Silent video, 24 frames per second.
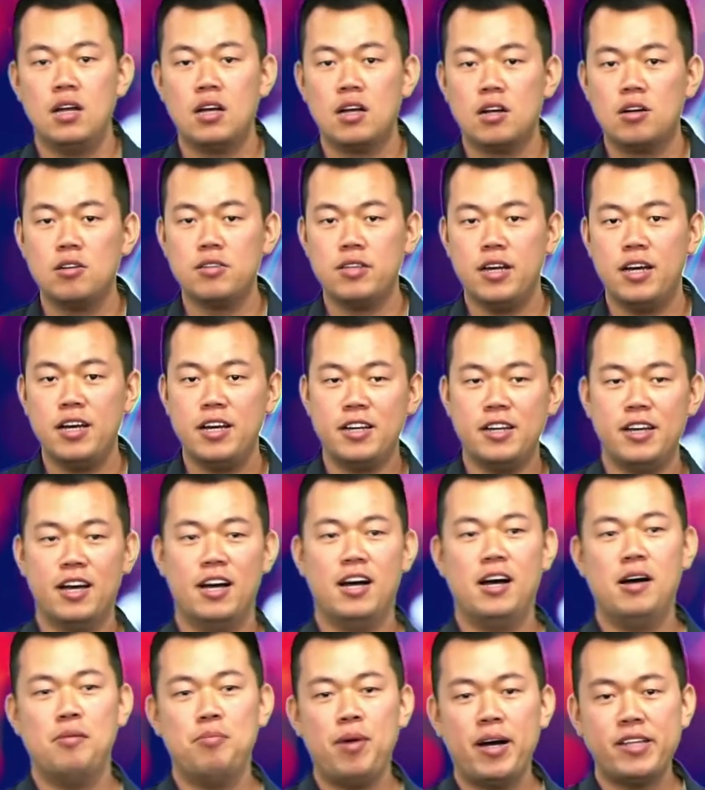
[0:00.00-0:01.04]
Good day.
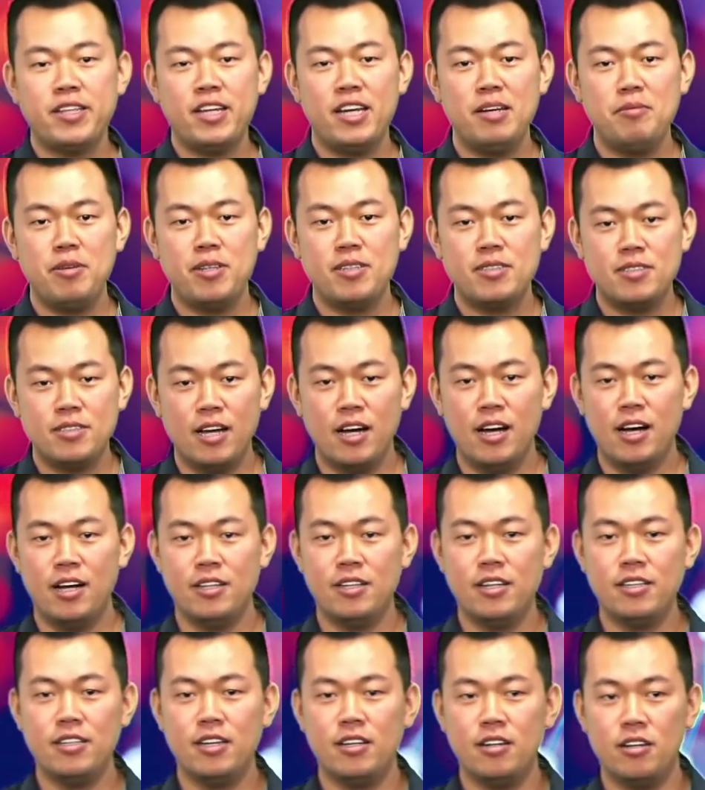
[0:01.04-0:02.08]
My name is
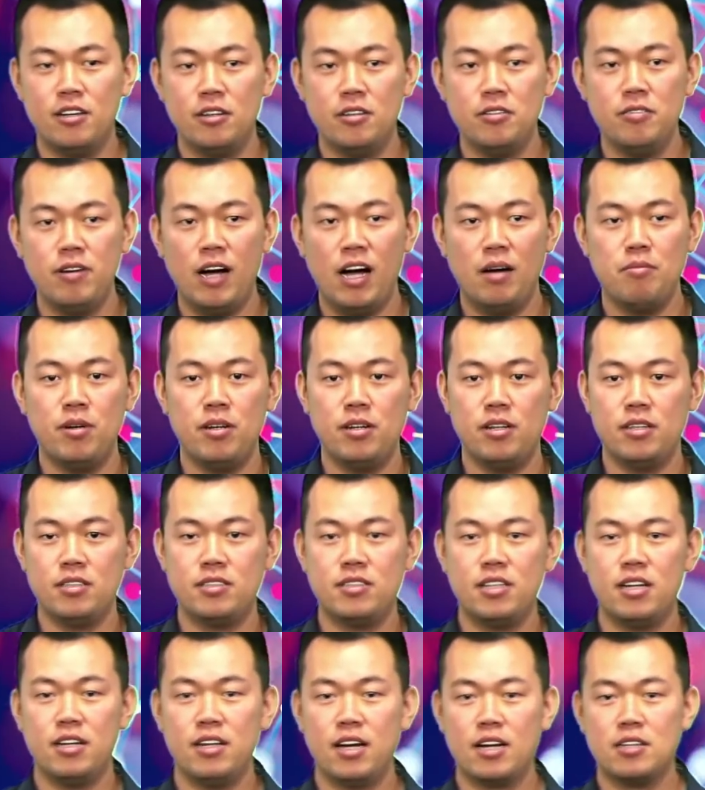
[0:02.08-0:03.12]
Nengye Liu. I'm a
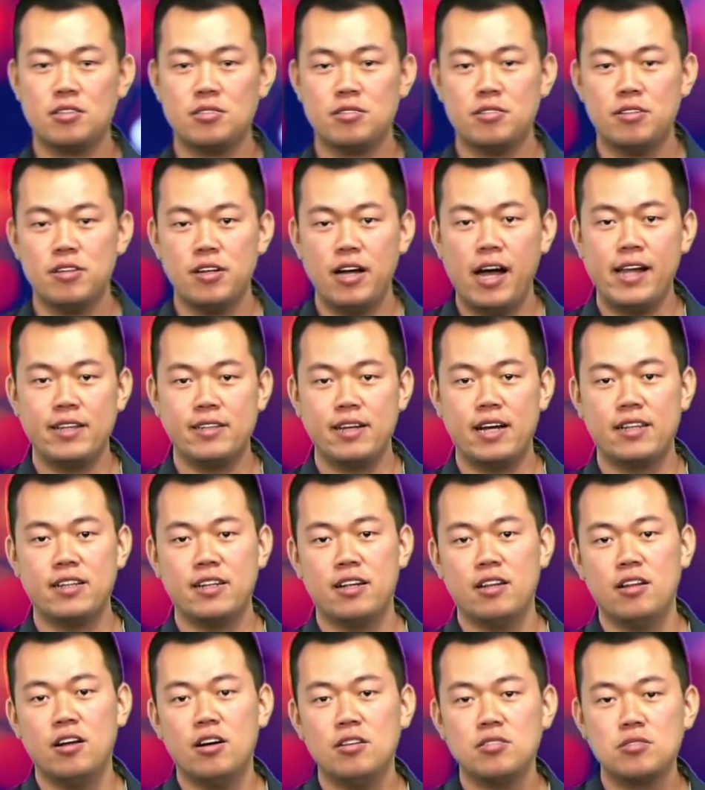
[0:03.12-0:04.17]
senior lecturer at
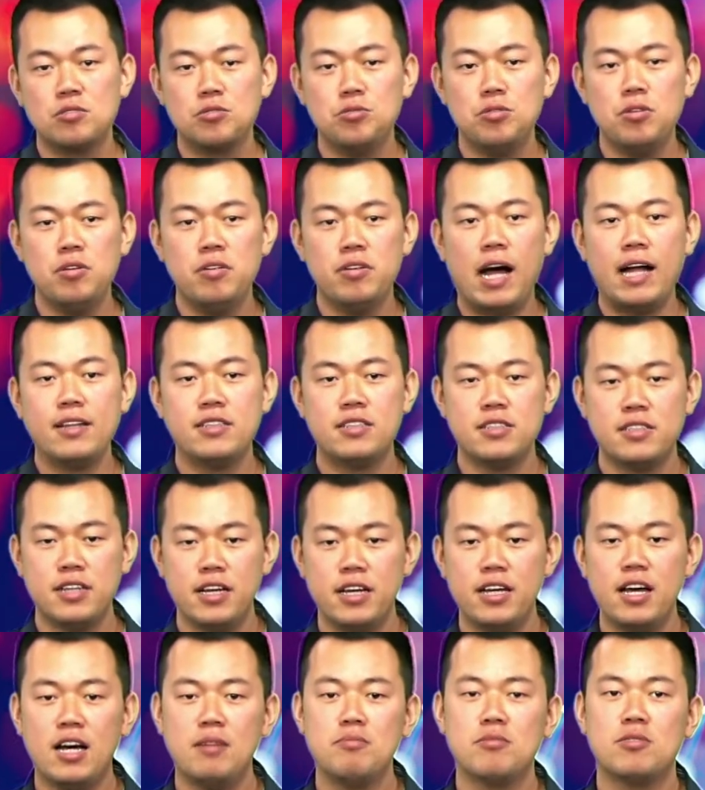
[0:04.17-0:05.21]
Adelaide Law School, and
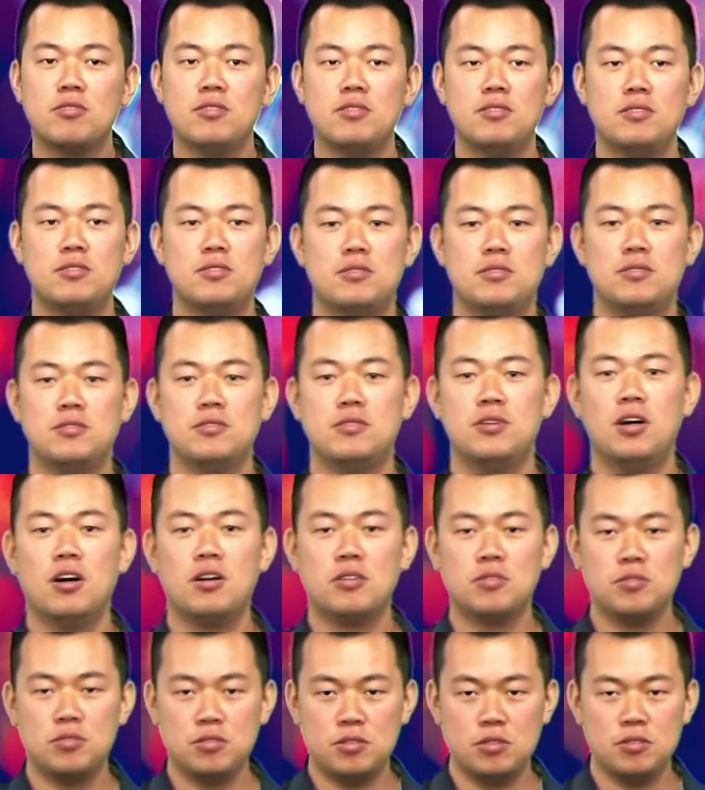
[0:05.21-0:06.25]
today I'm going to
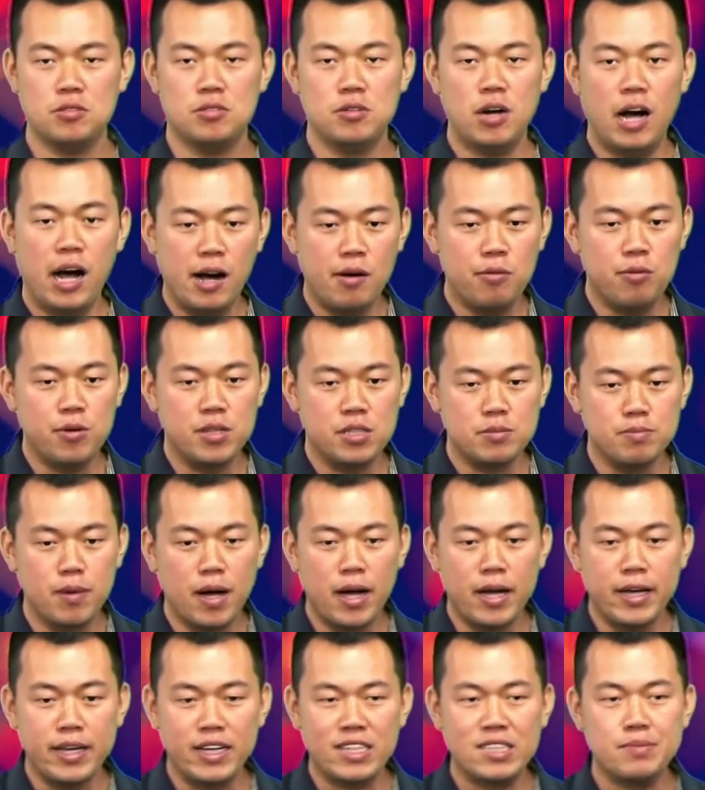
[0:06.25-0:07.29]
talk to you with
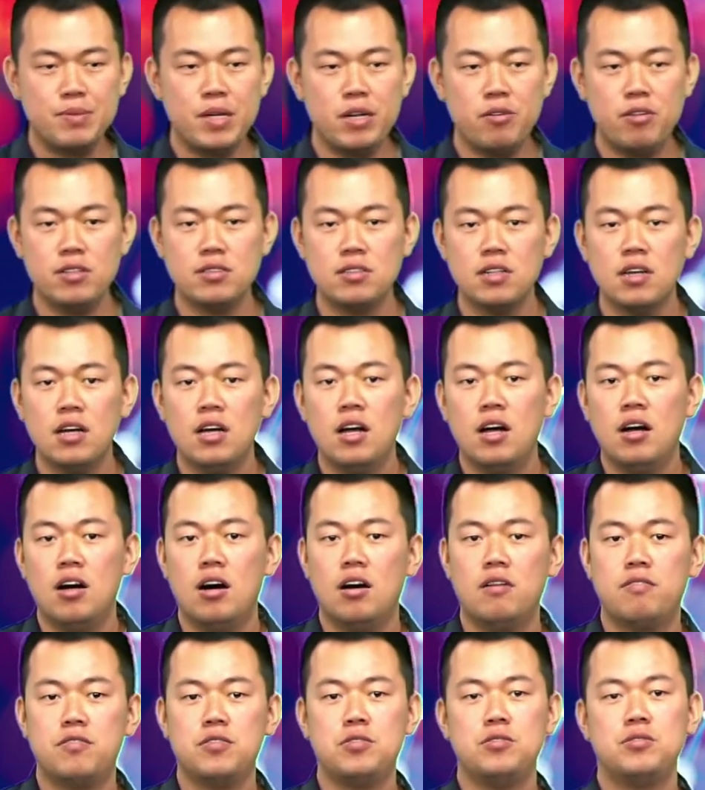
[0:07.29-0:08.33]
my experience
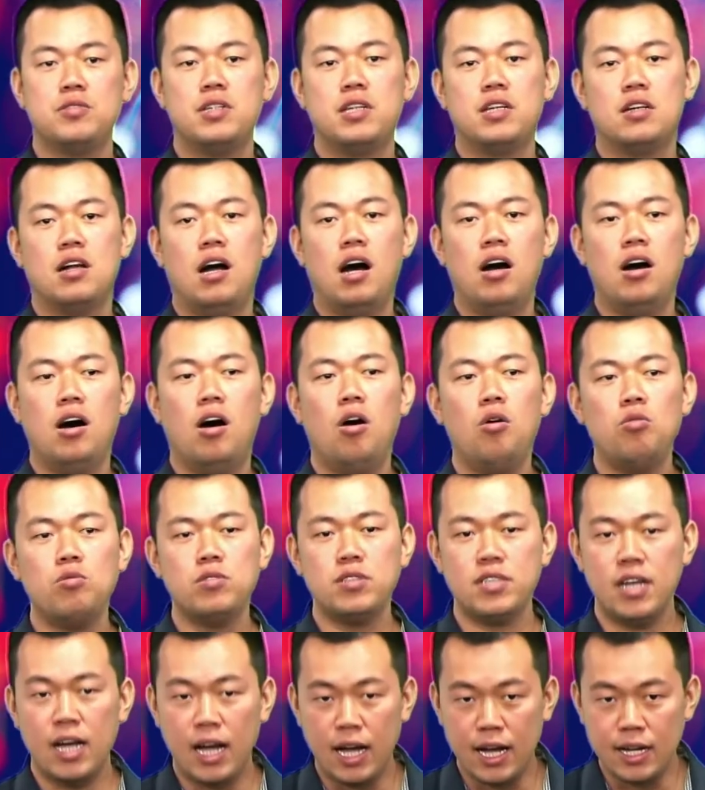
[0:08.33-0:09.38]
of using
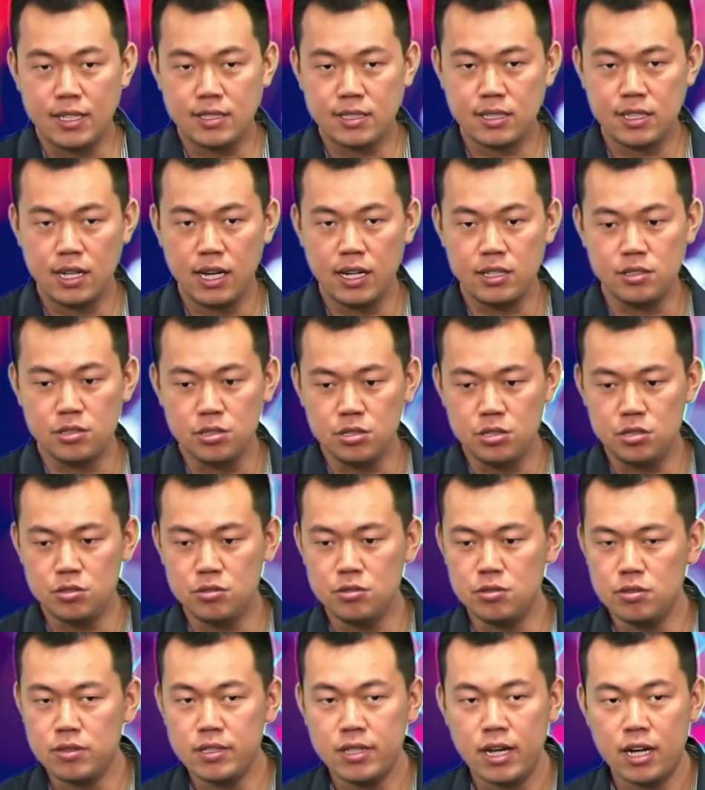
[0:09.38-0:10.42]
OnTask, a
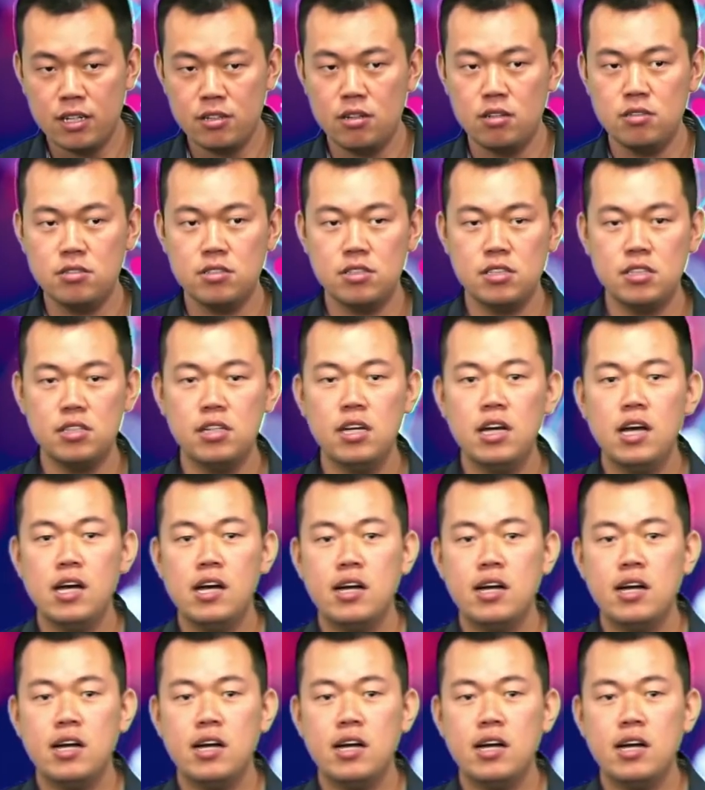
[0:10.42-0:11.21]
new technology,